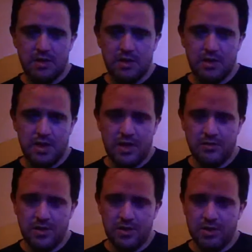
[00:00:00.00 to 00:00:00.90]

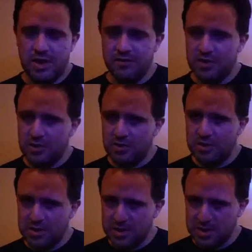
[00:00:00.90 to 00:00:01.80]
And you don't have to do
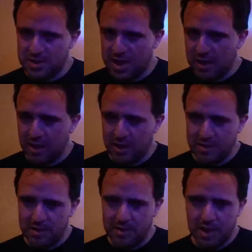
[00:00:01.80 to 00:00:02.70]
this exactly like
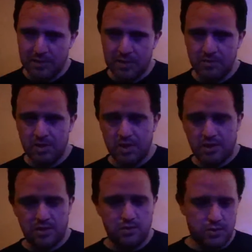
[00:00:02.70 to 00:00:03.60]
they did Captain
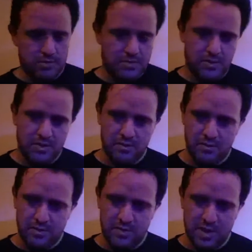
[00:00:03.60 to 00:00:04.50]
America, where the bulk of the
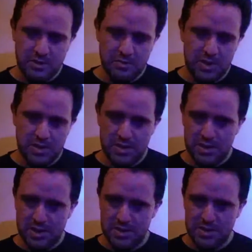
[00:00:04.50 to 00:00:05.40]
film takes place in
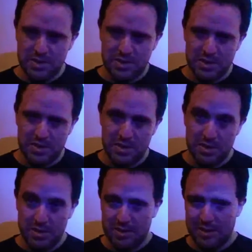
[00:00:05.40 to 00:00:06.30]
the
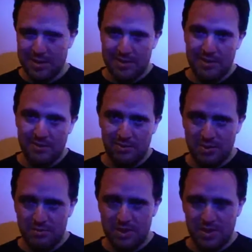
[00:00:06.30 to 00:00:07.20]
1960s and then they end it
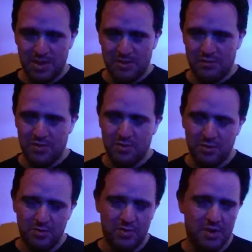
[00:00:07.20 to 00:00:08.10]
with a big Nick
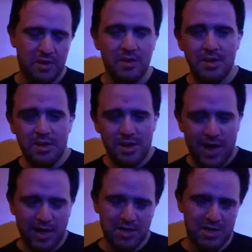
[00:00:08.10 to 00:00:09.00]
Fury reveal.
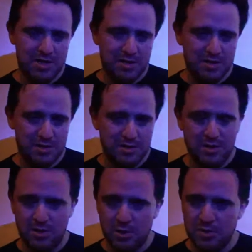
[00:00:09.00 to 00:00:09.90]
Actually,
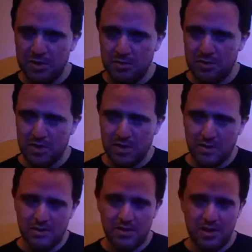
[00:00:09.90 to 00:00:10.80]
you could open the movie
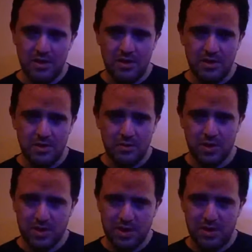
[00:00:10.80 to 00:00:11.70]
early
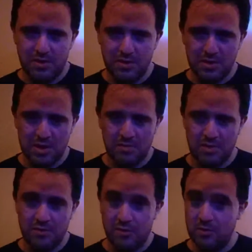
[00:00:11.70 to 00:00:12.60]
with the characters
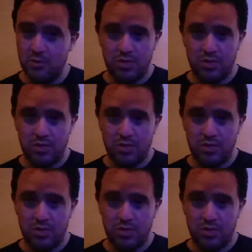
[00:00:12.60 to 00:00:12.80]
coming from